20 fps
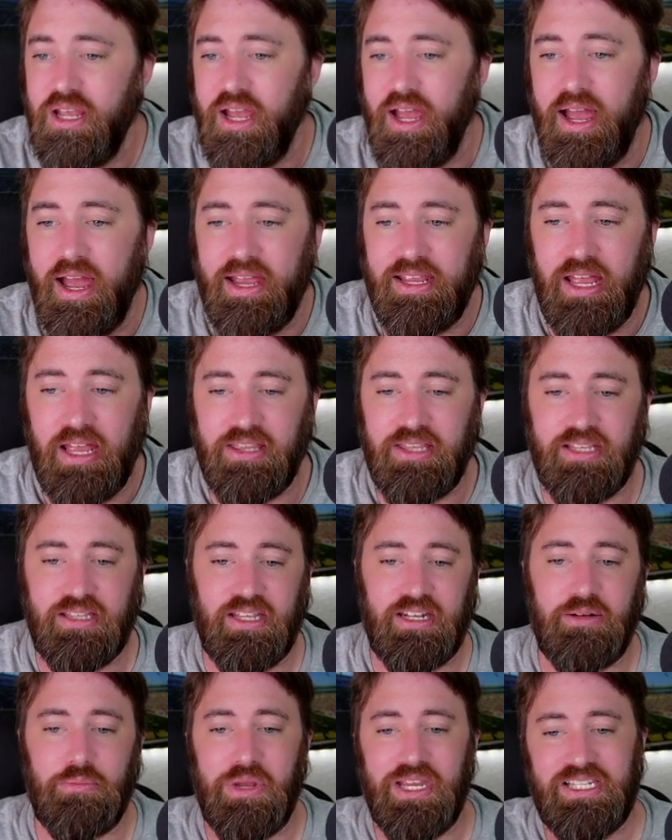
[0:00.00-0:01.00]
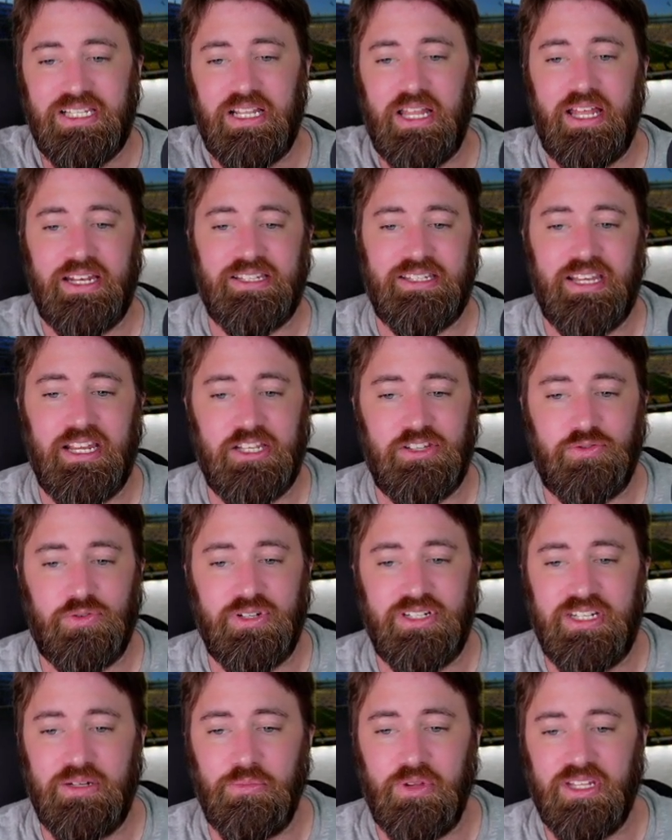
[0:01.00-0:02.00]
I think that it makes a lot of sense for
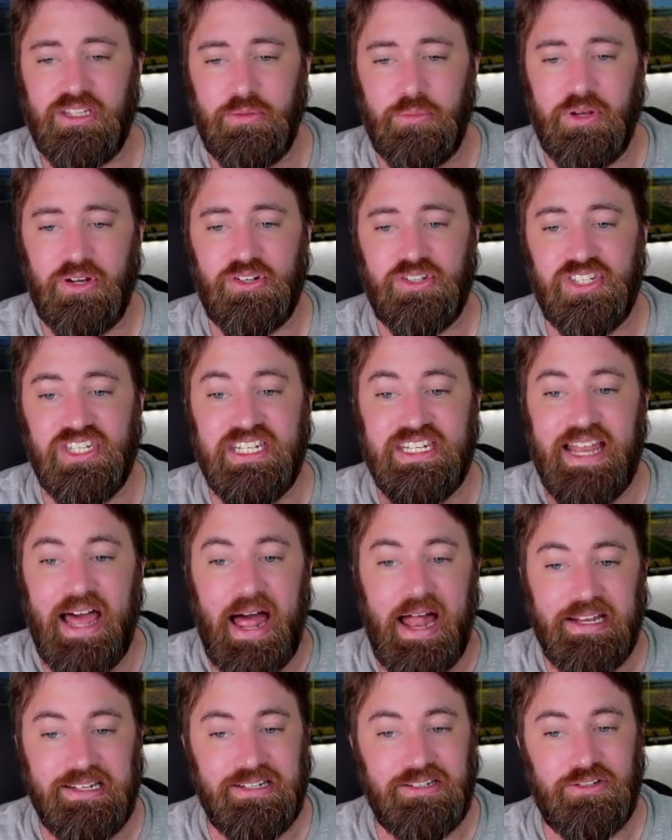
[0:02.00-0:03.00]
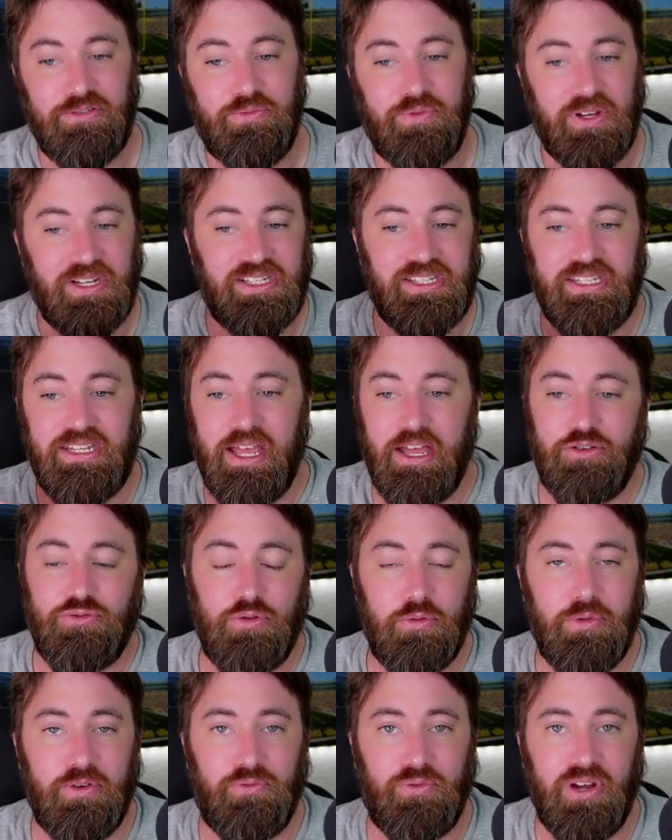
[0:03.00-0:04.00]
a team like the Bears not to fix the edge
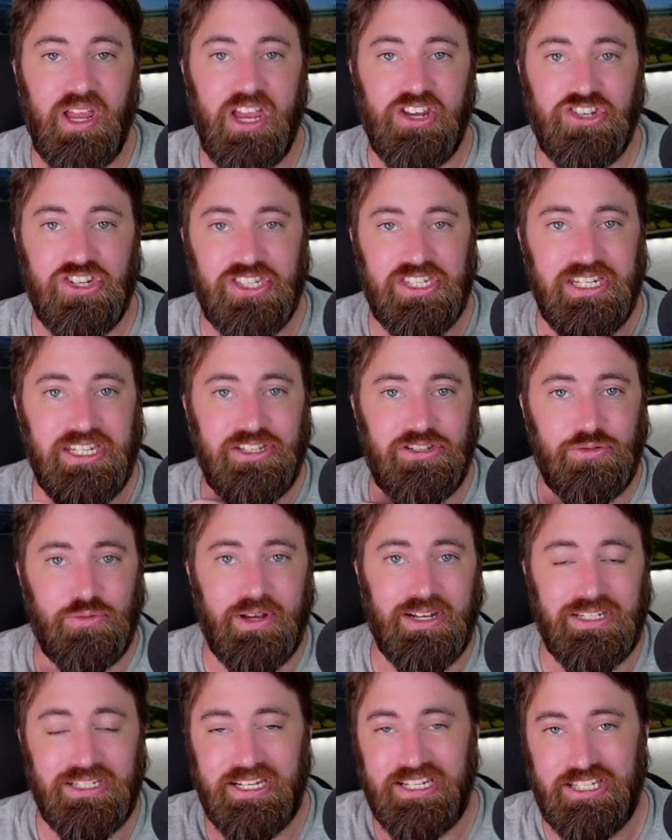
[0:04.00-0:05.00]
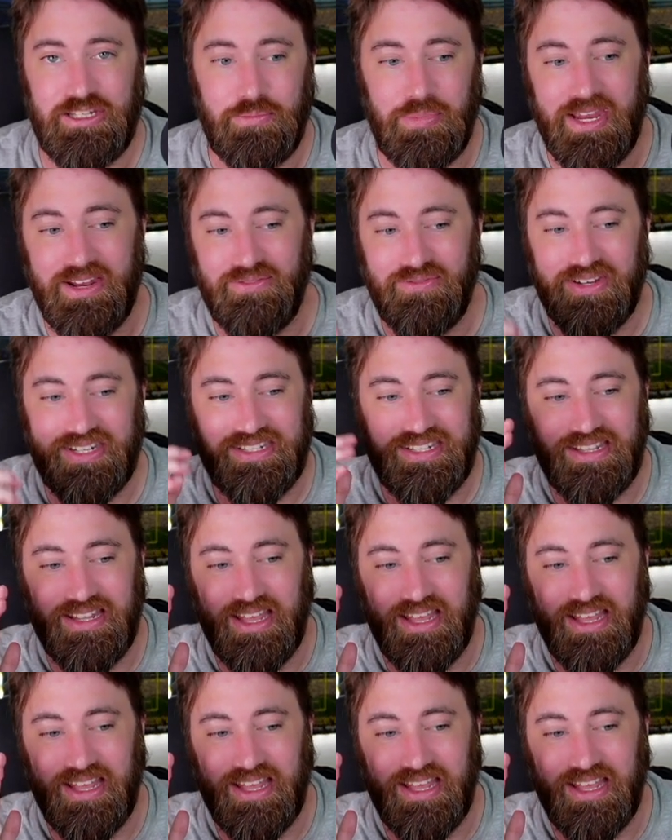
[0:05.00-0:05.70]
room in free agency, to anticipate fixing